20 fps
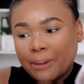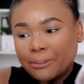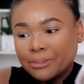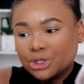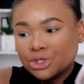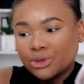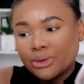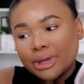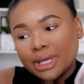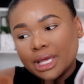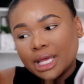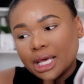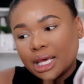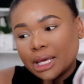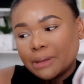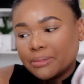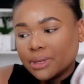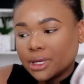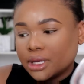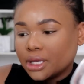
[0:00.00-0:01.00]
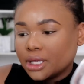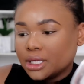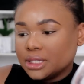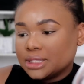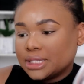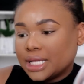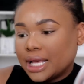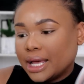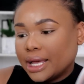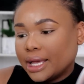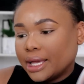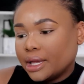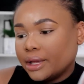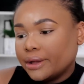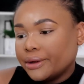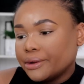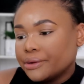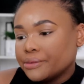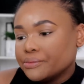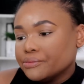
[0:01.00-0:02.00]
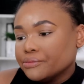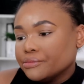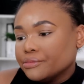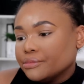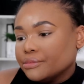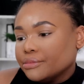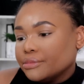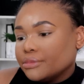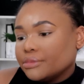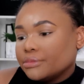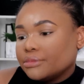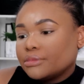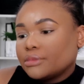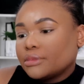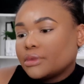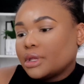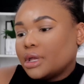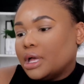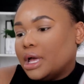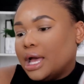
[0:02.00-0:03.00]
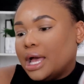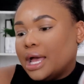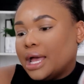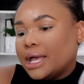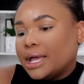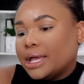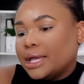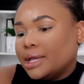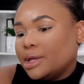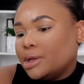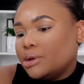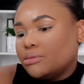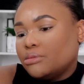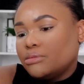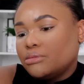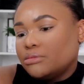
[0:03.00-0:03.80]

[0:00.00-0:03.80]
I'm doing it because I I